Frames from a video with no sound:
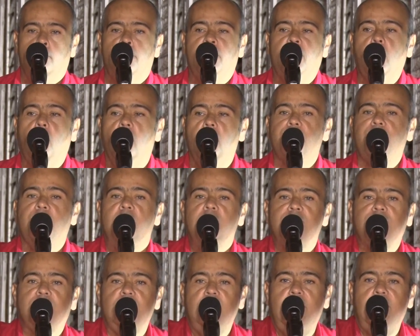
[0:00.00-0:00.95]
Because
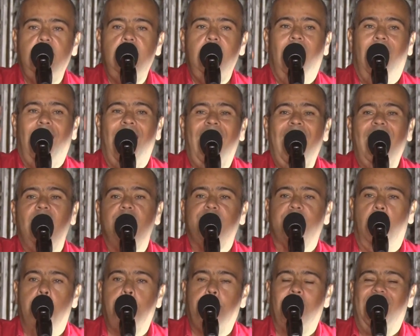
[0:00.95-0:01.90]
she
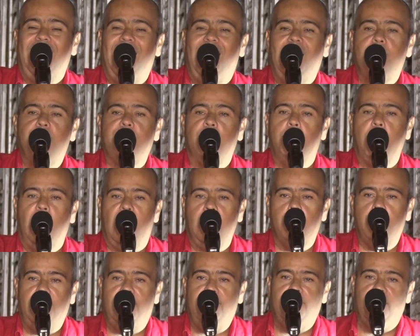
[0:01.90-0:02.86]
has a plan for
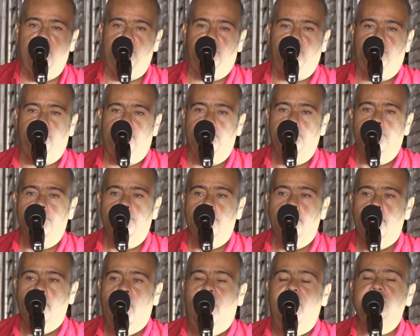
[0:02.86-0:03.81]
Barbados.
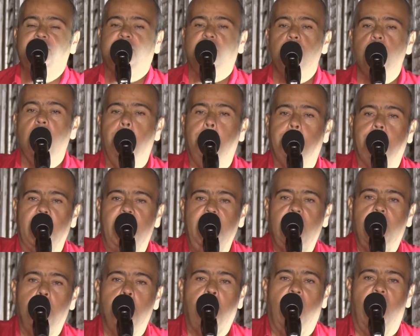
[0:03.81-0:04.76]
And she will
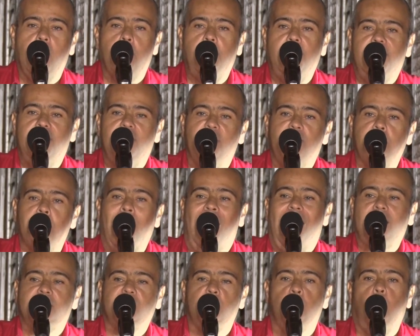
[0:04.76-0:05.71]
bring Barbados
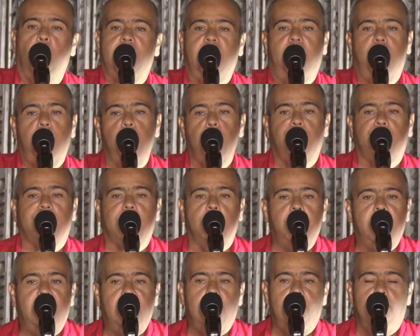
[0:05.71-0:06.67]
back to what it used to
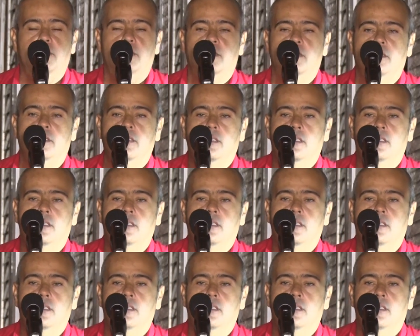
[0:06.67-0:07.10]
be.